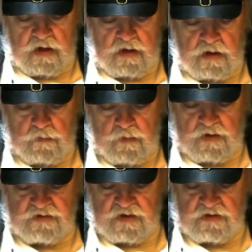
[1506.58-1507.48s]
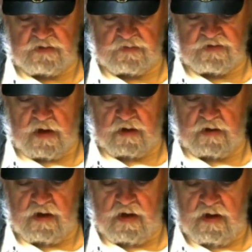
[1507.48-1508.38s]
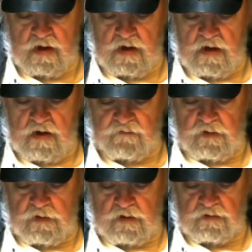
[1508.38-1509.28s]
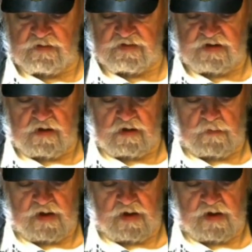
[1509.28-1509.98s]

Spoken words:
and editing process was like? Very interested in the